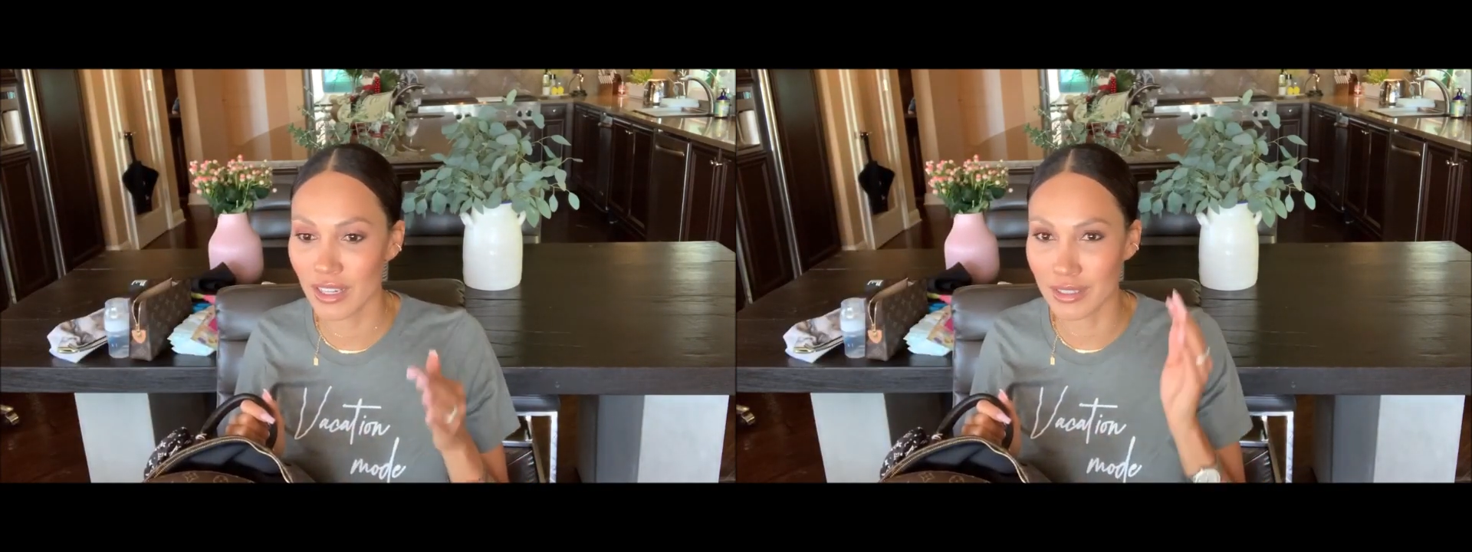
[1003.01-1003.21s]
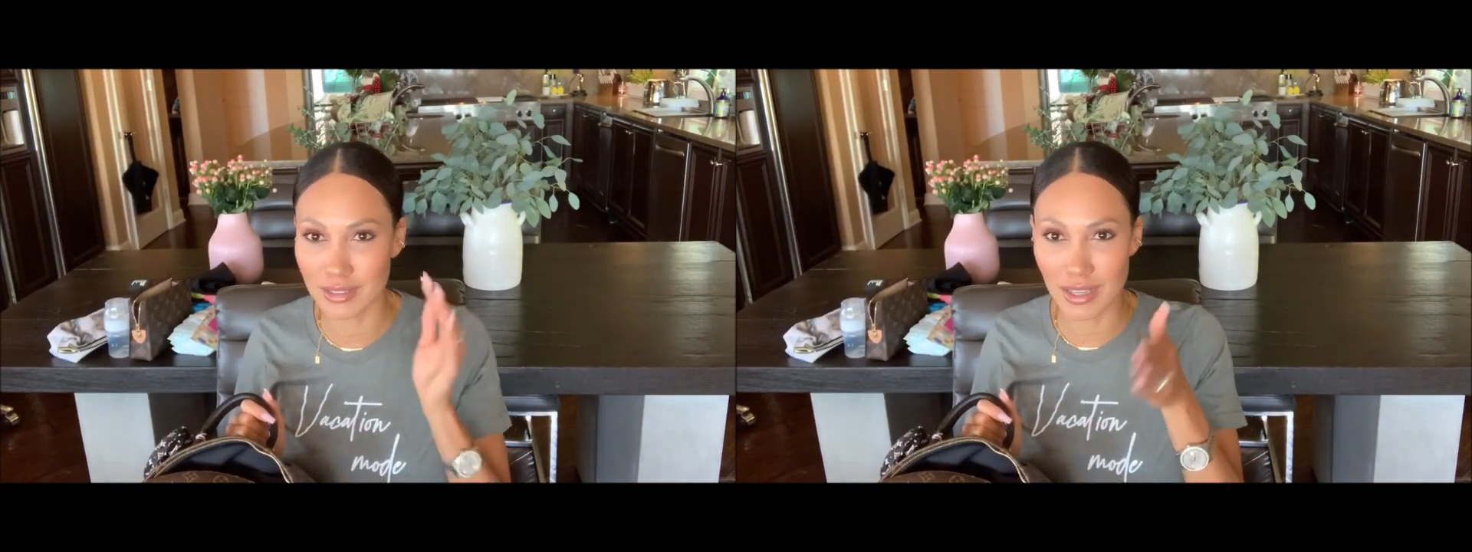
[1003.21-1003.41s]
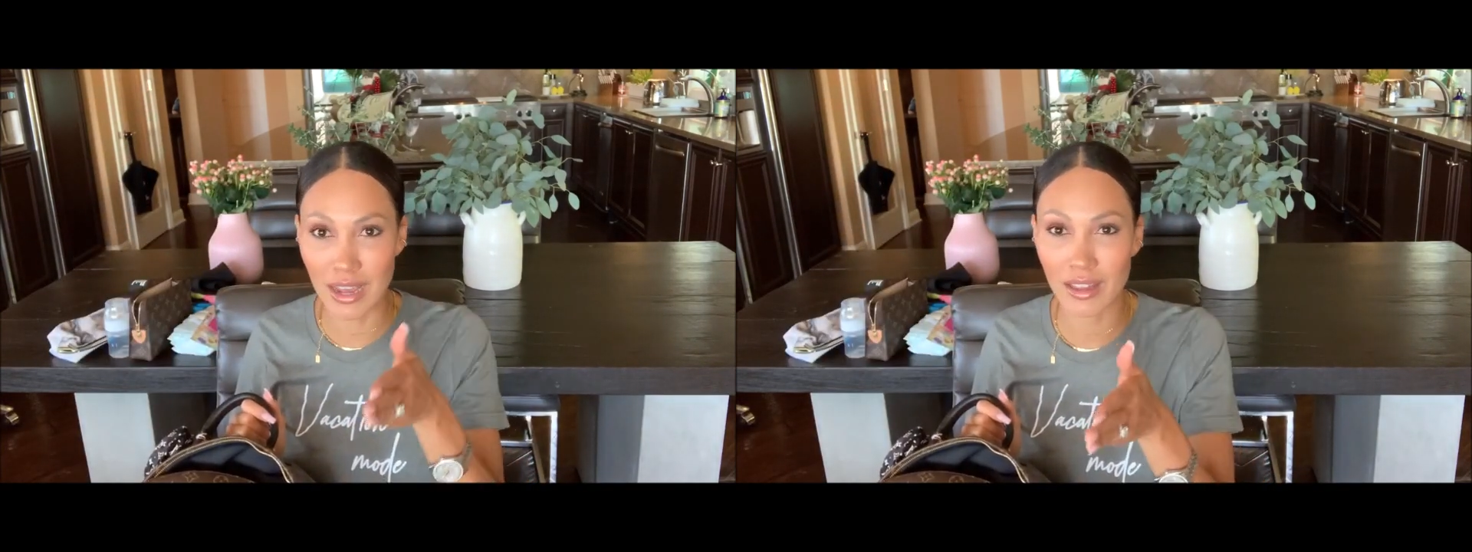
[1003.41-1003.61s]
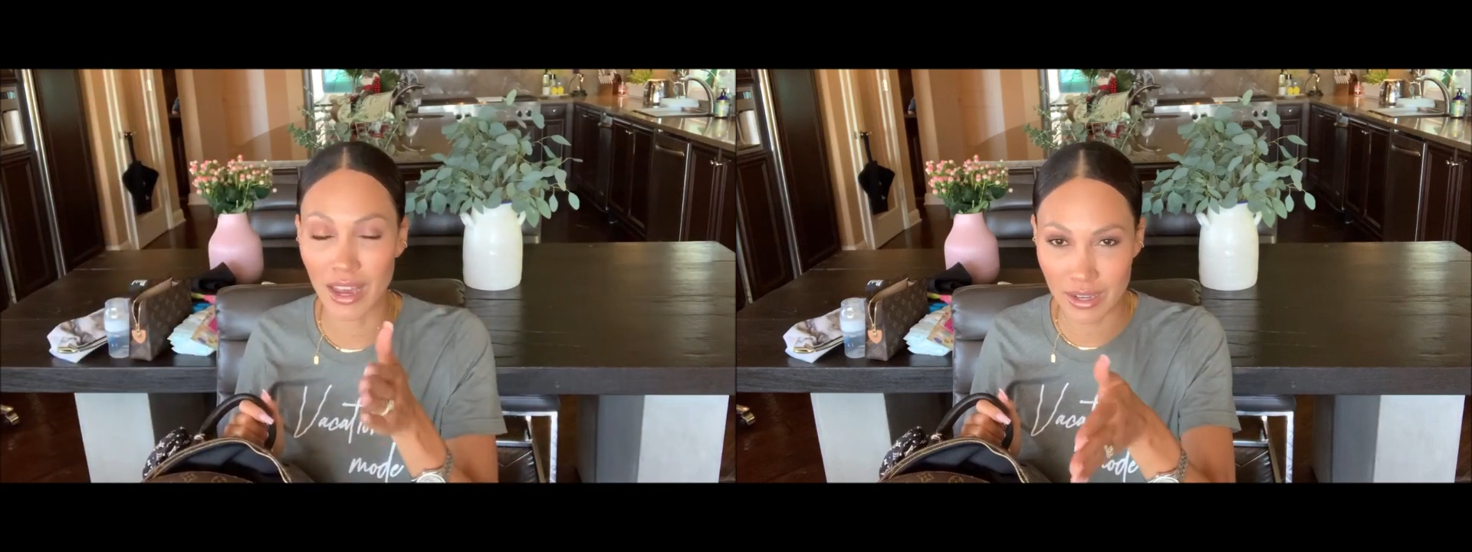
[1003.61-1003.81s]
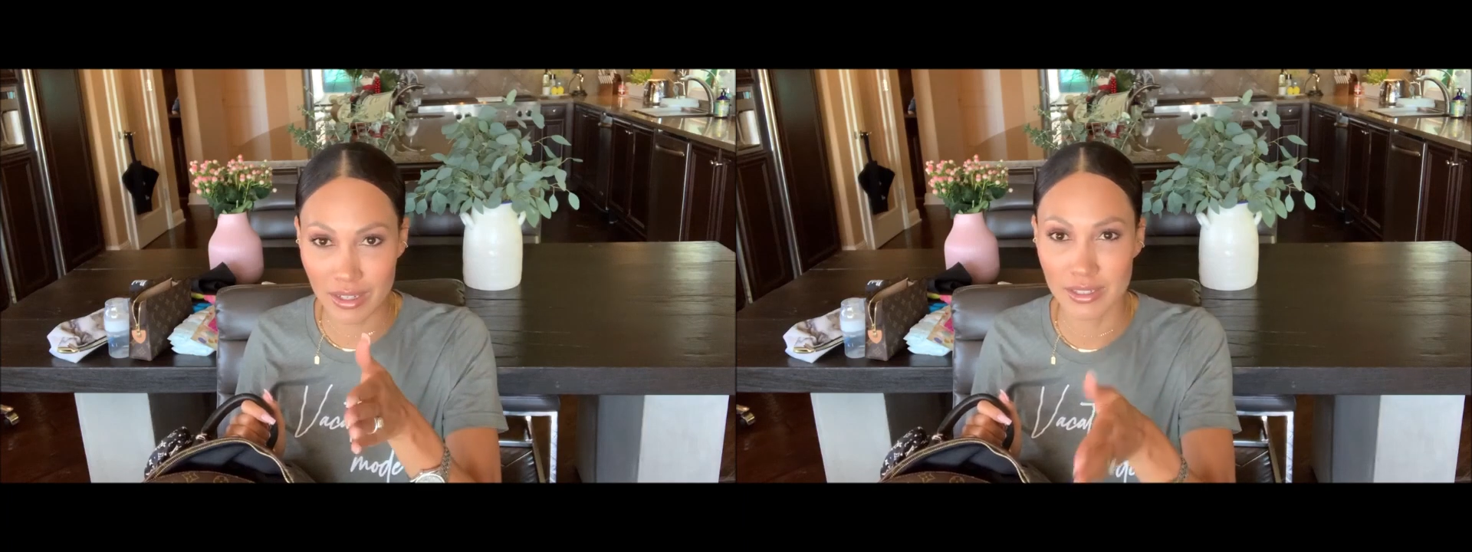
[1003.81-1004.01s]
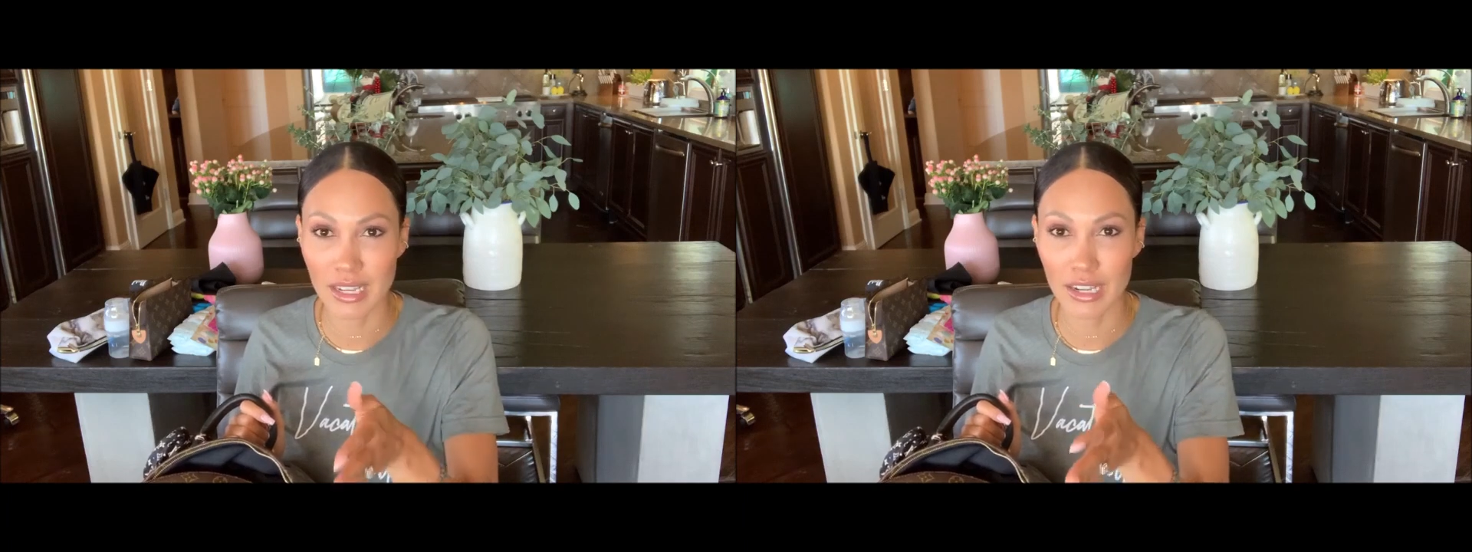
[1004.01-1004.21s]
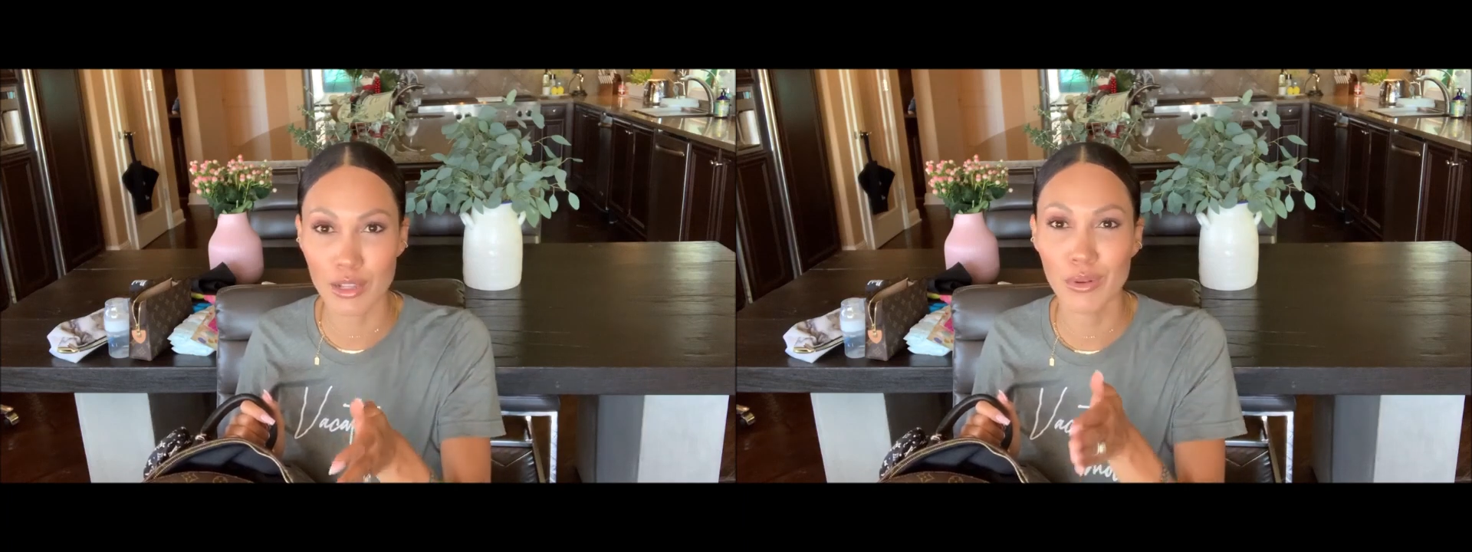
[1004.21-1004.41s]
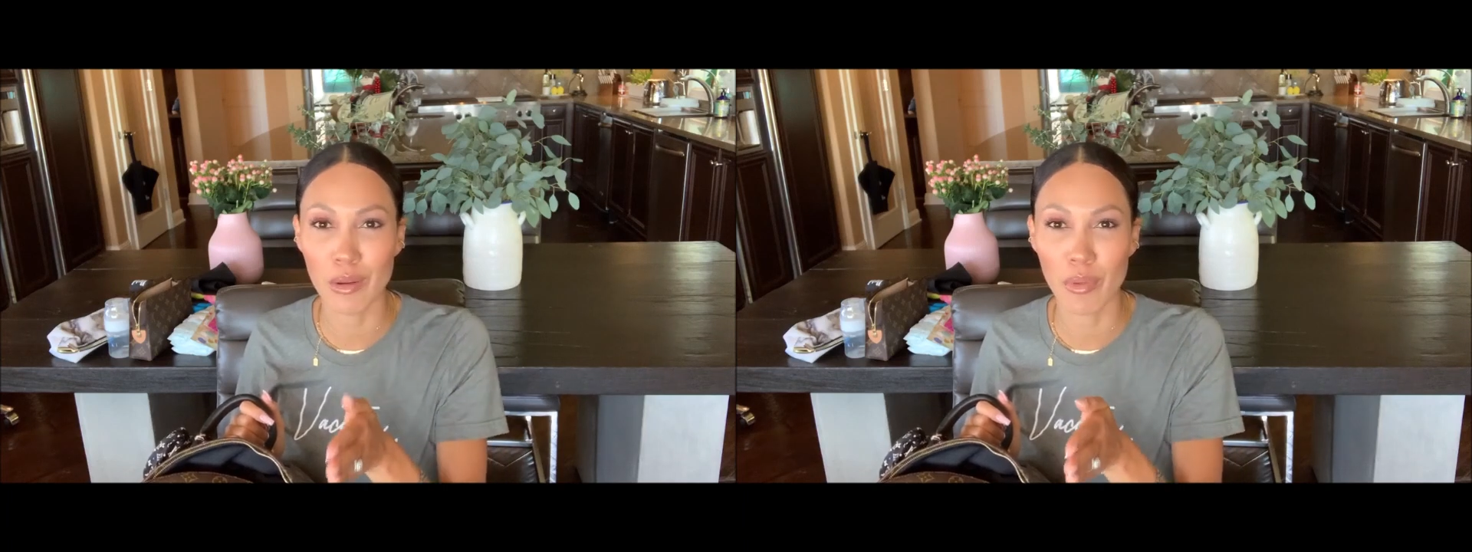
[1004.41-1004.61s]
exactly
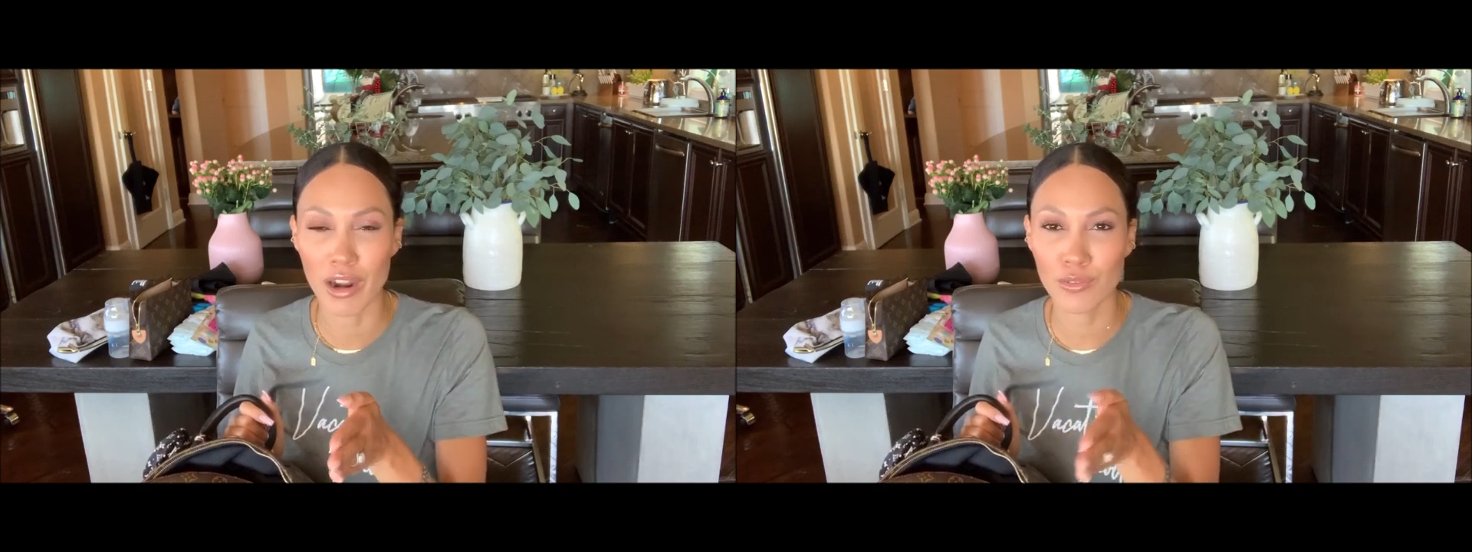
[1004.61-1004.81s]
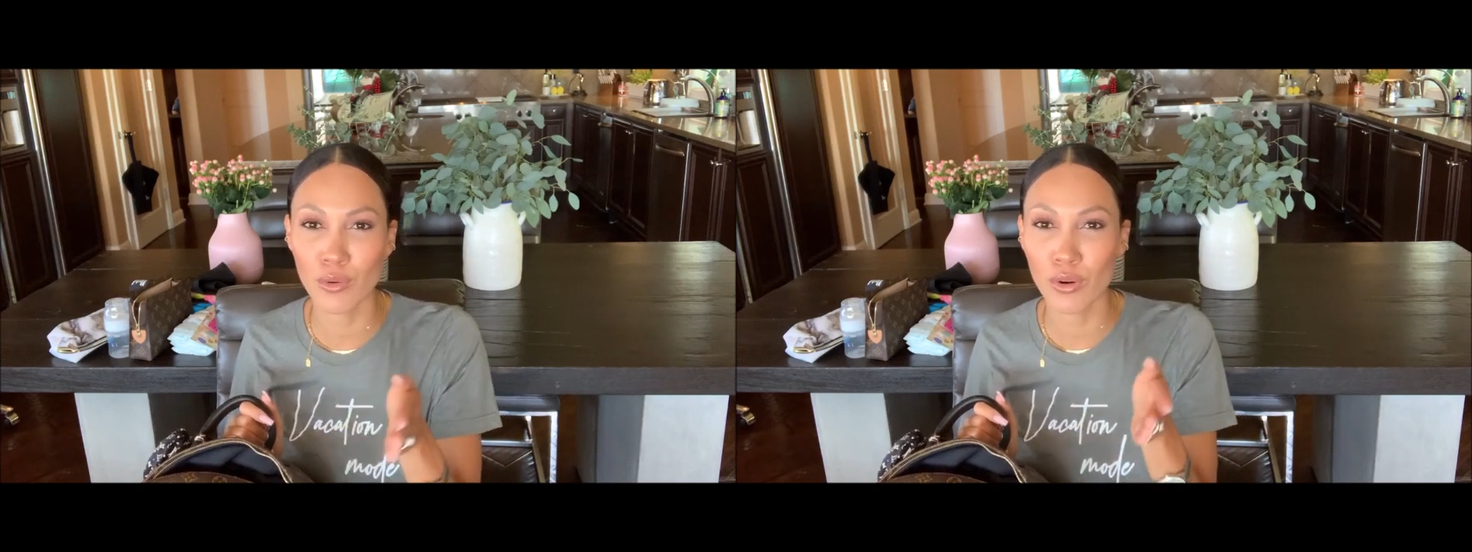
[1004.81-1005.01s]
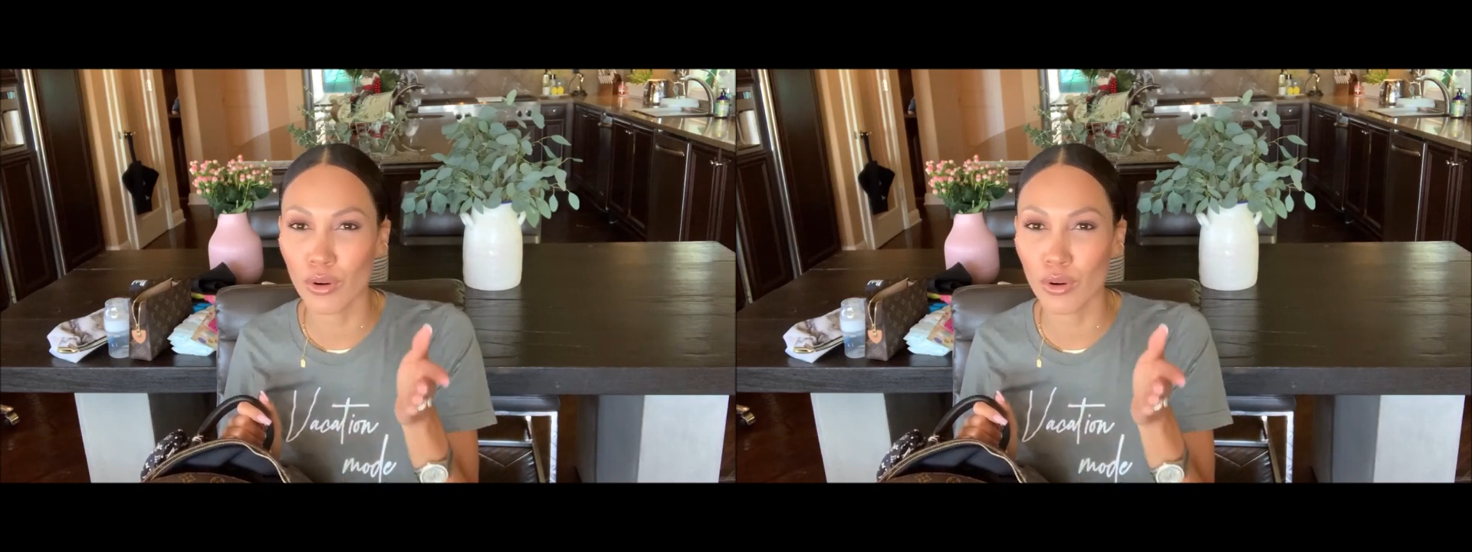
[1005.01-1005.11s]
what I bought it for,